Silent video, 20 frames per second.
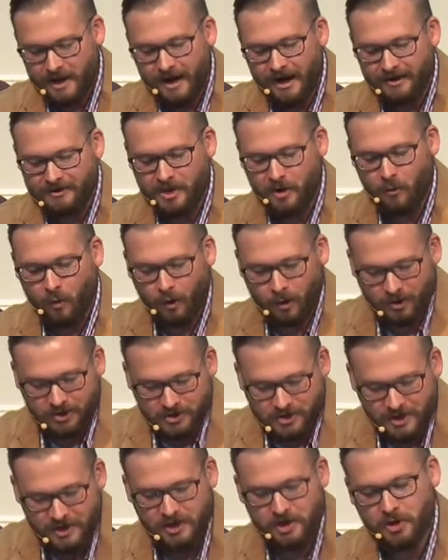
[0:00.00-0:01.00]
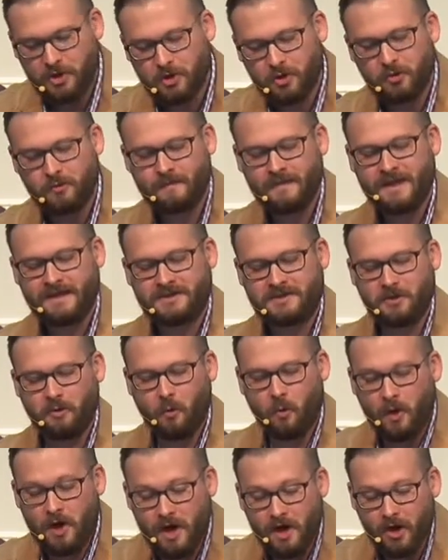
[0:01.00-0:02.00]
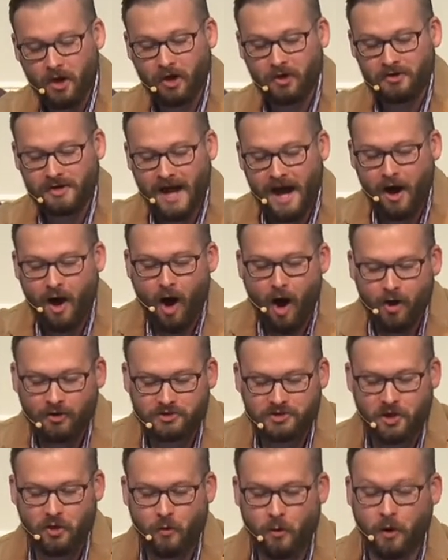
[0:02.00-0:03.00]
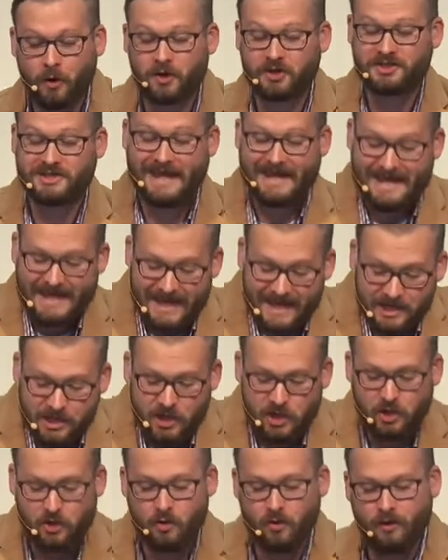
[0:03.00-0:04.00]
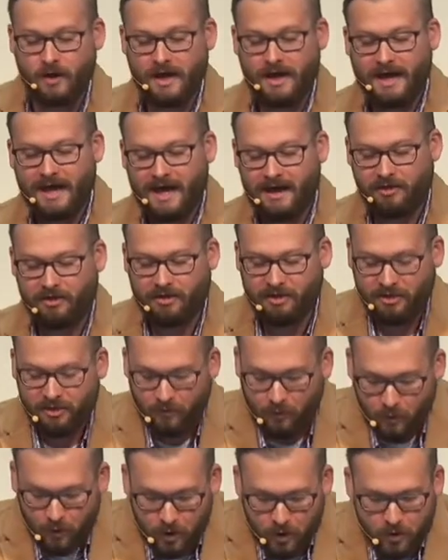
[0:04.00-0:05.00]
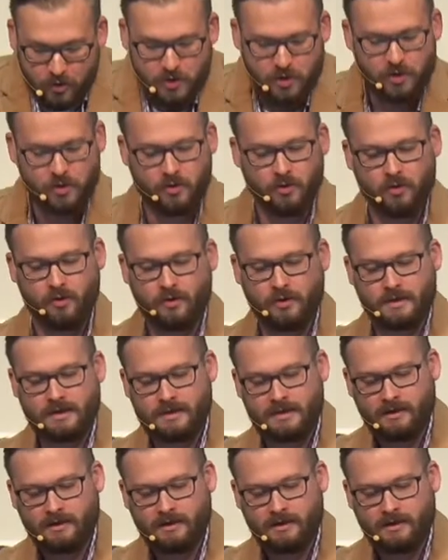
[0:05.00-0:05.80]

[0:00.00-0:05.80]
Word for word: God that works in you to will now also works in you and through you,